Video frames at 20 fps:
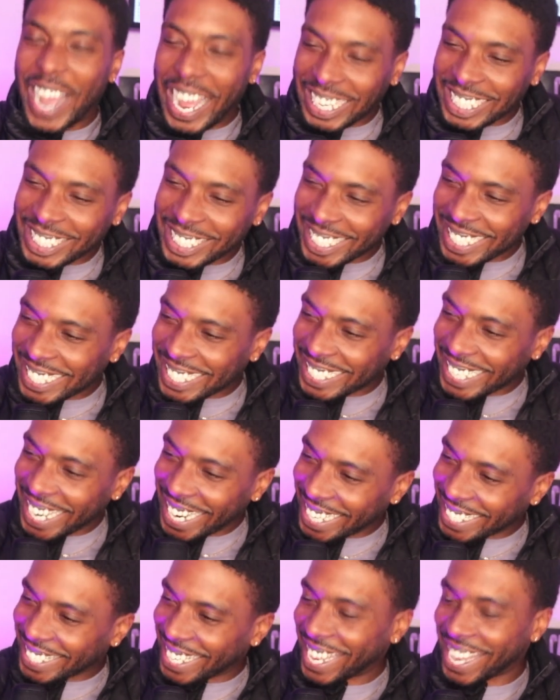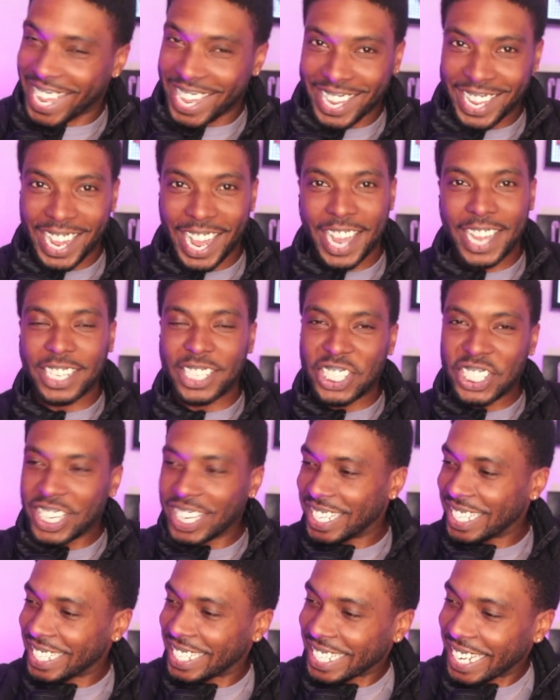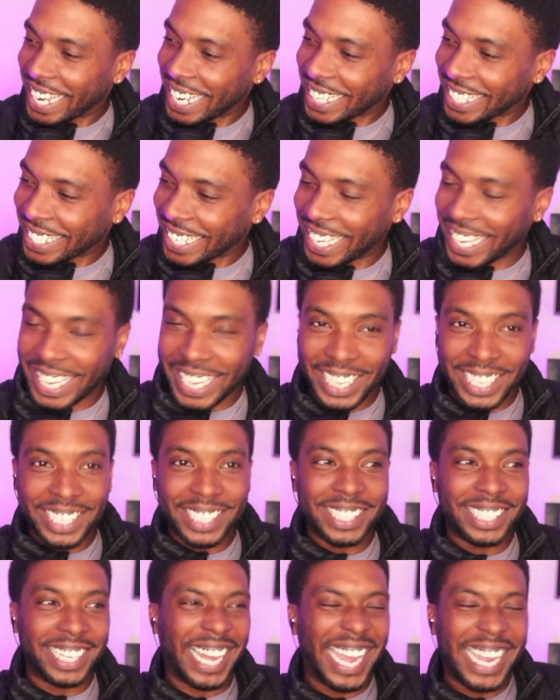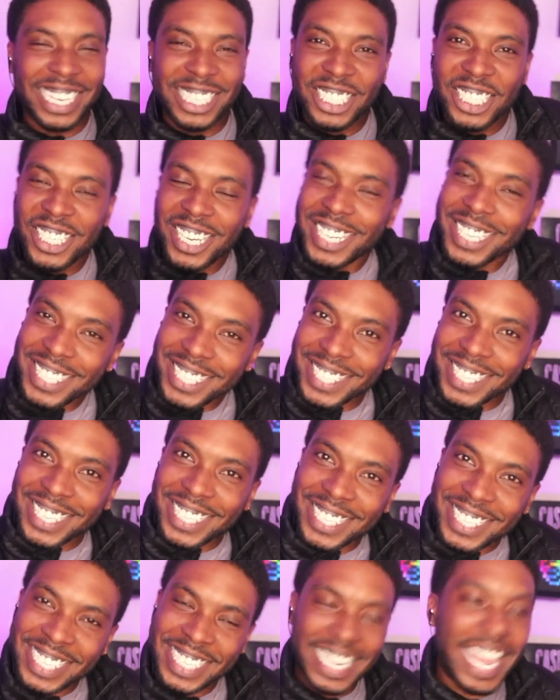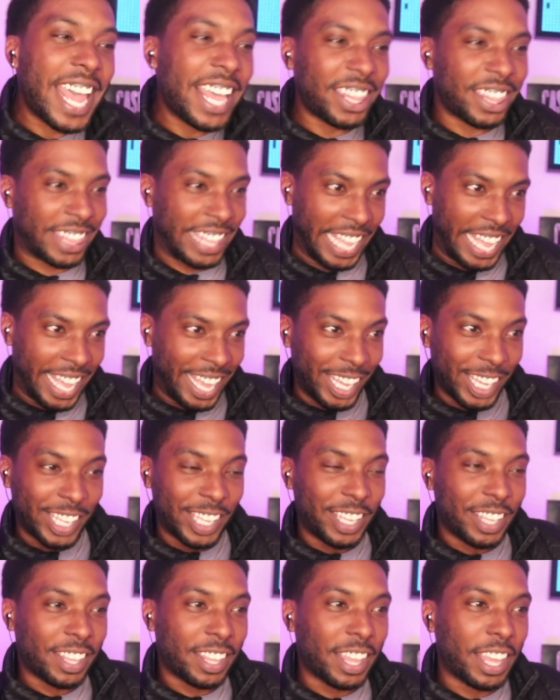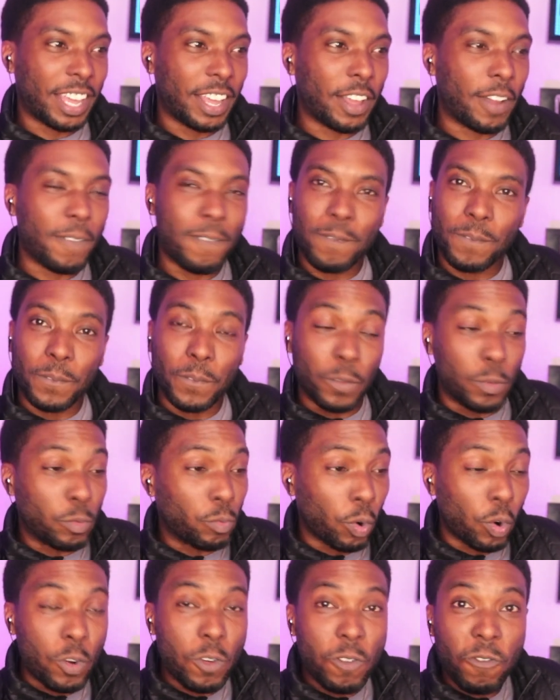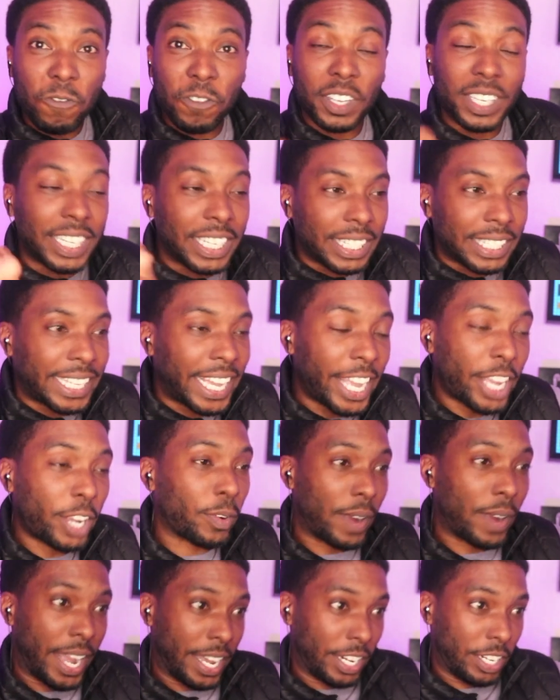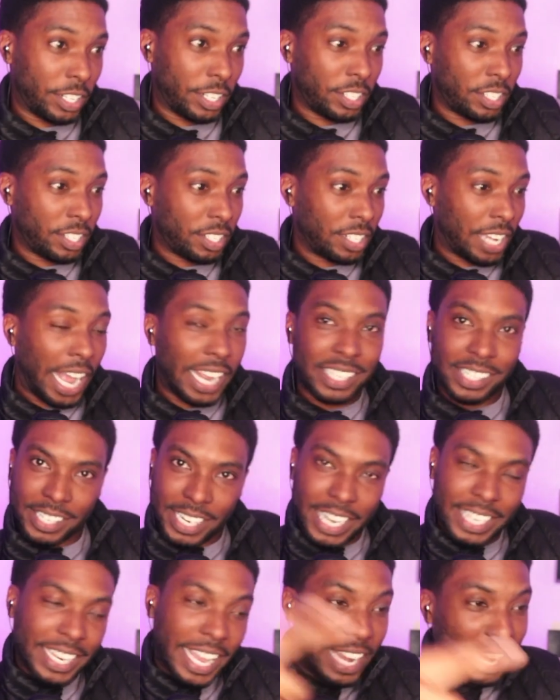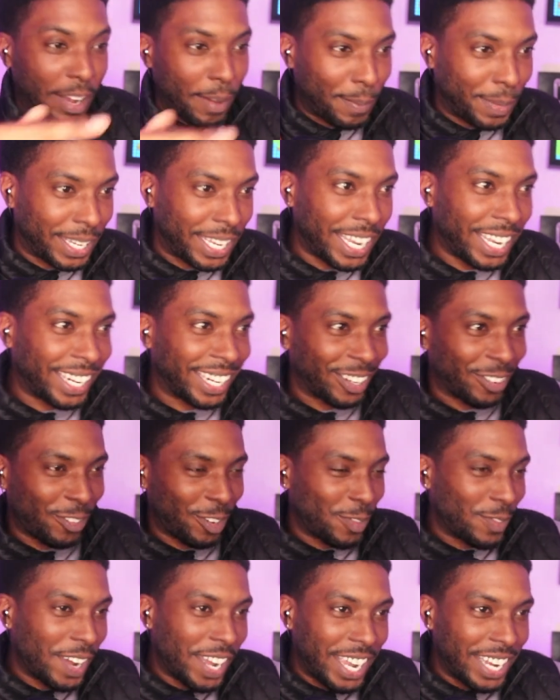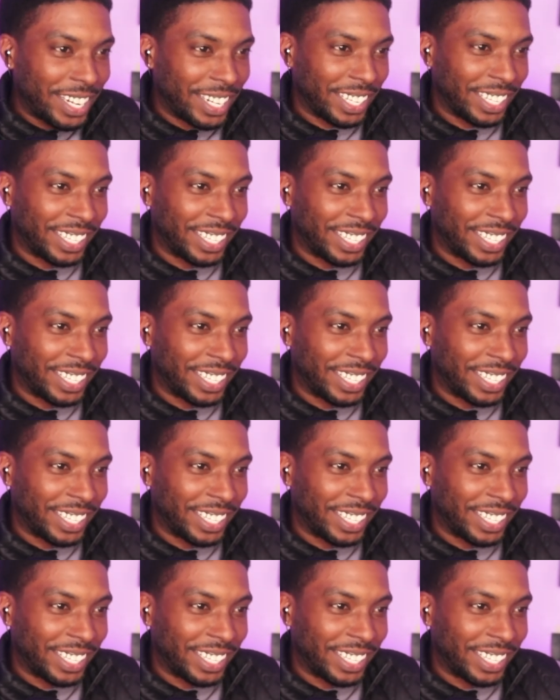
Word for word: just said that. I just said that. Facts. I just said that. Room full of dick riders. I said that in the beginning. Rewind it.